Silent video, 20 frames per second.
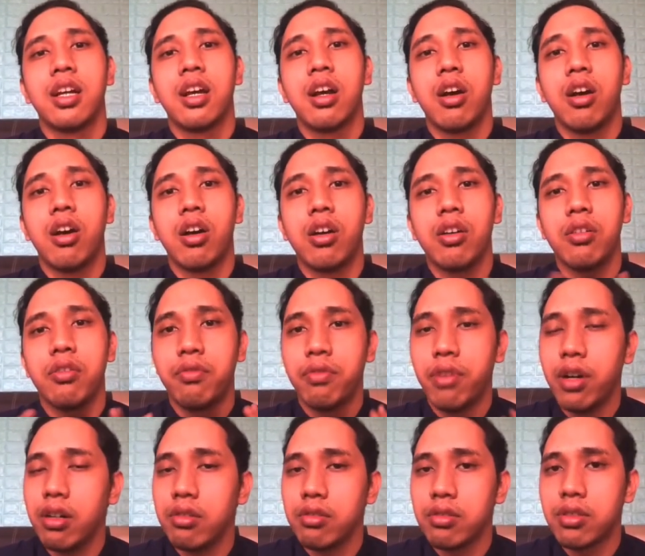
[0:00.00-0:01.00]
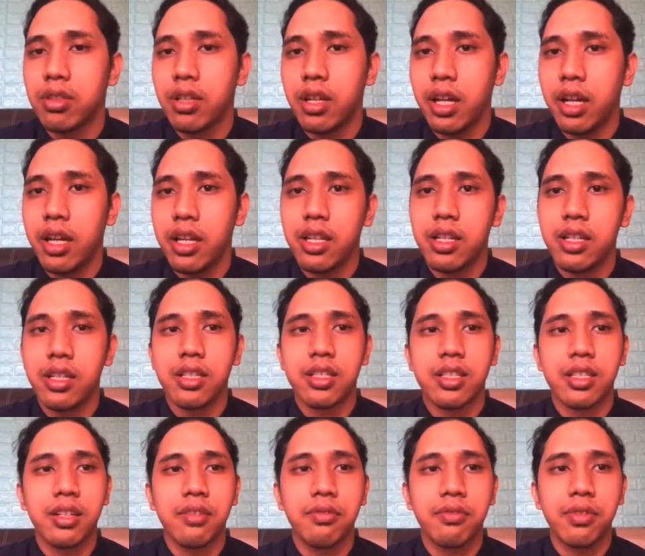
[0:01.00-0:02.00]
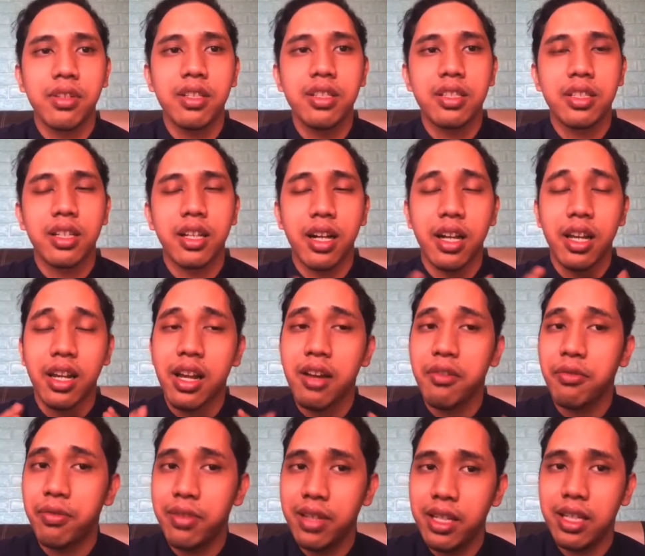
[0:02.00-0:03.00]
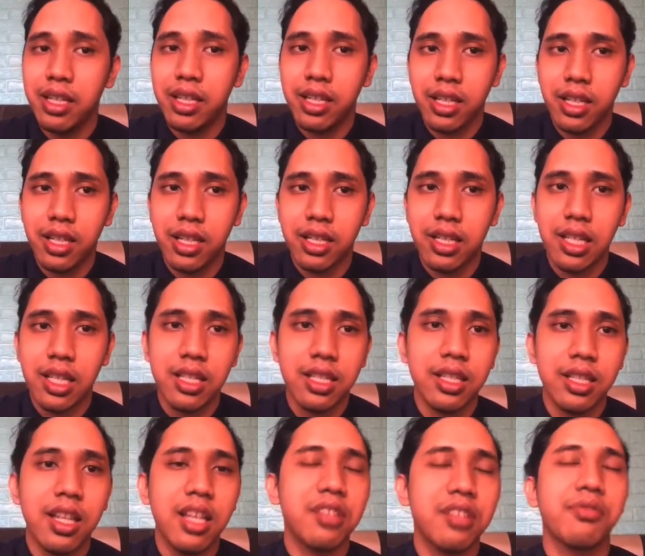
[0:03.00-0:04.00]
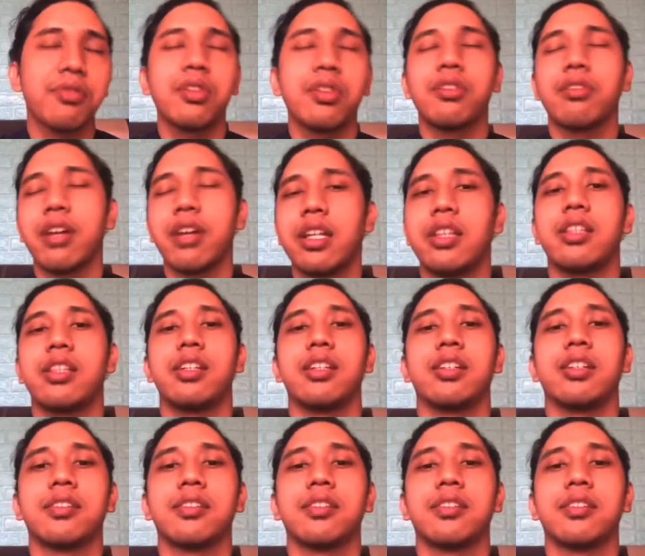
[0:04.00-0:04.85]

or vault, and the suffix graphy stands for writing.